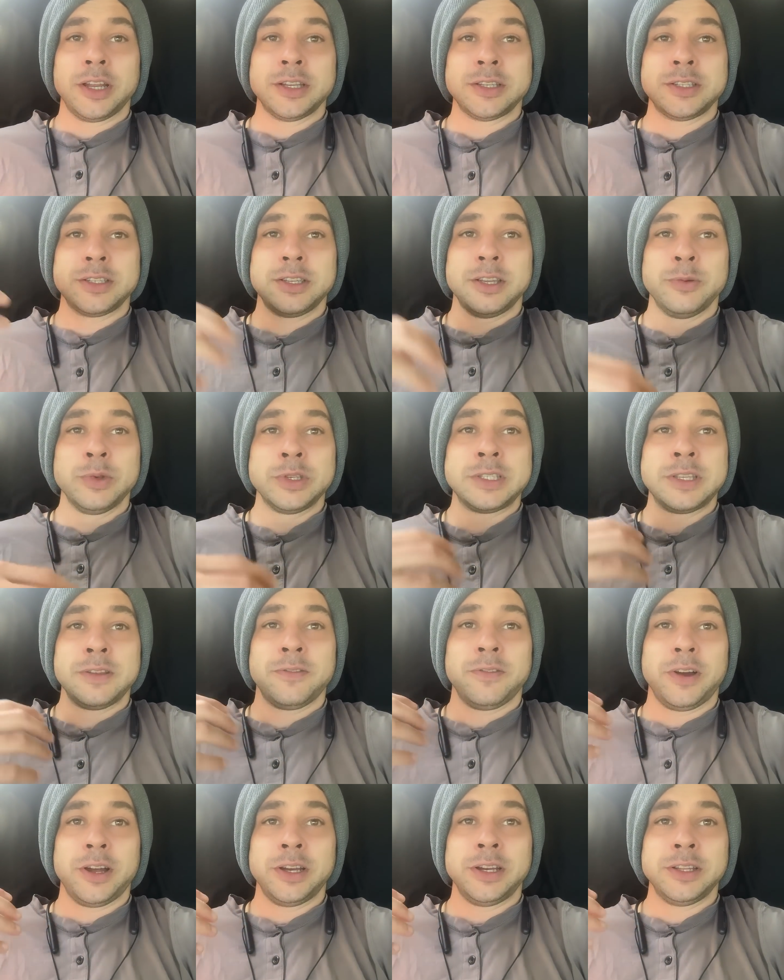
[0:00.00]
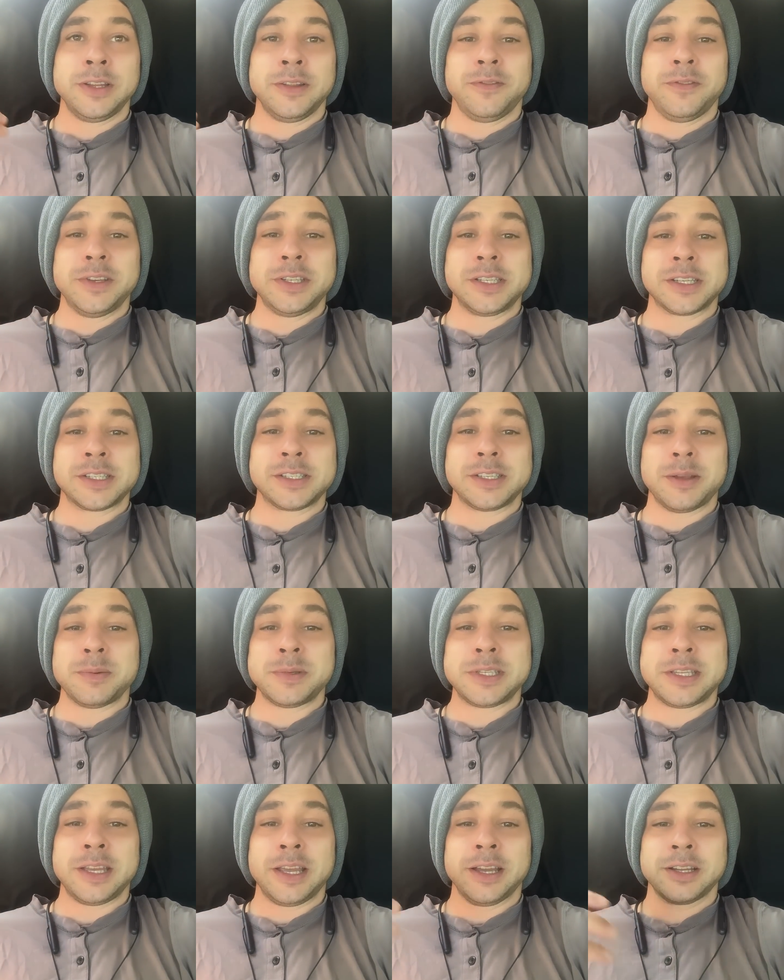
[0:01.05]
as was defined in the physics
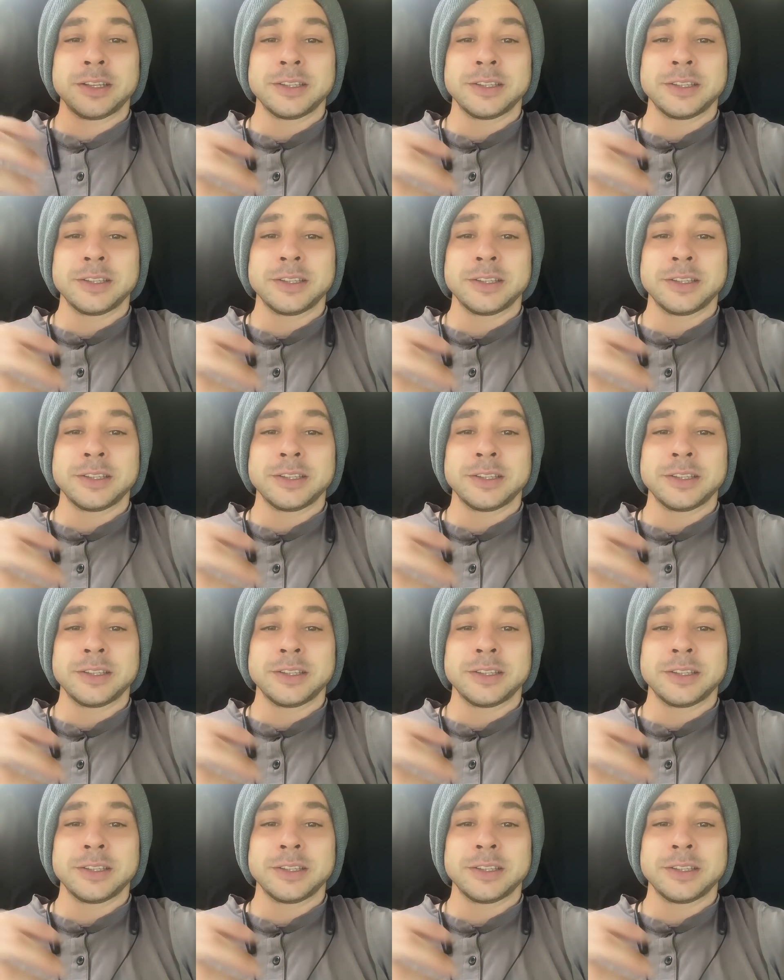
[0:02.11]
substack